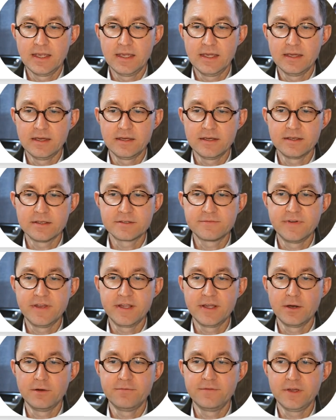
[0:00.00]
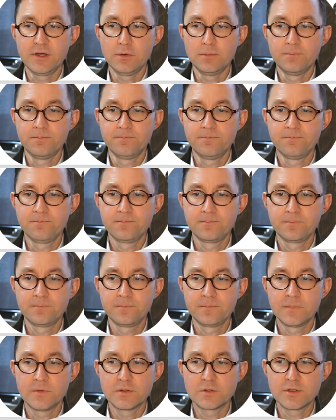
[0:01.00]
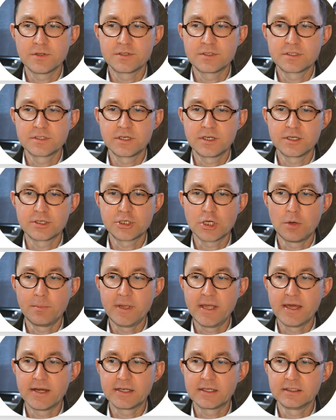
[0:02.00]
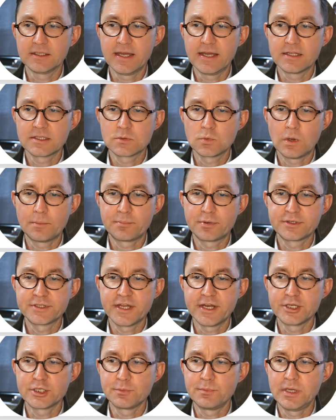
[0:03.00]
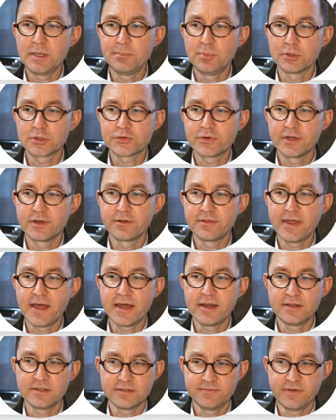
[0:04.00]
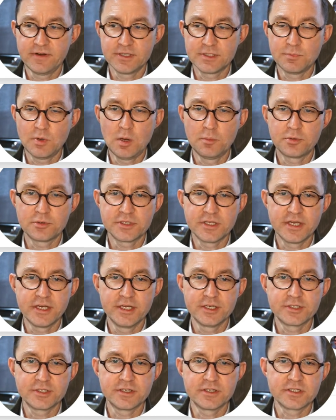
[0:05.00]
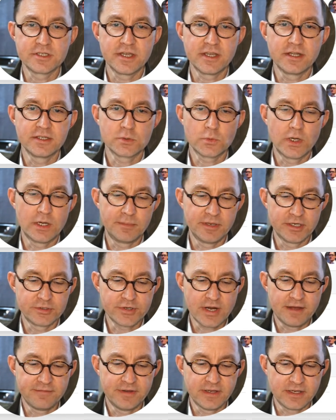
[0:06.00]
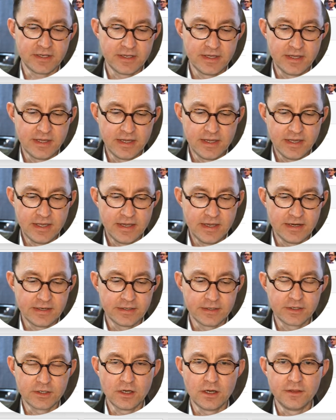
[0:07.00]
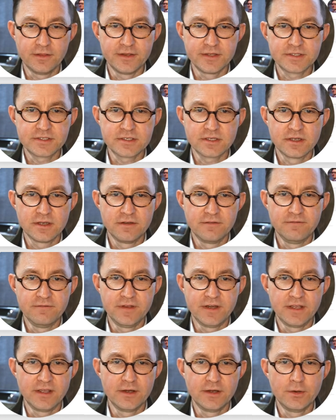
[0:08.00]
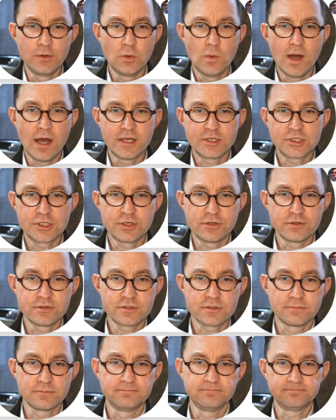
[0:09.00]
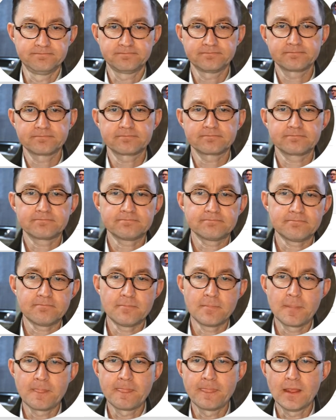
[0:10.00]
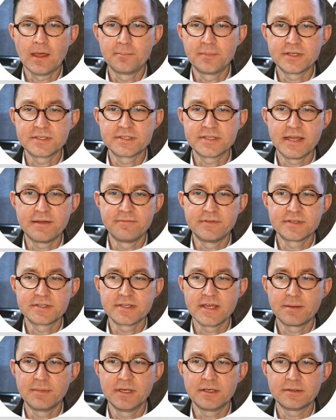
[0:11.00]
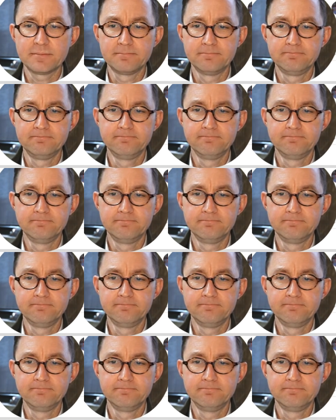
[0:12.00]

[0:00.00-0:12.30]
is video view. So this is going to show me at a glance what percentage of people triggered that. It's a very small percentage. The site gets quite a bit of traffic. And I'm going to call this video watchers. I'm going to save this segment.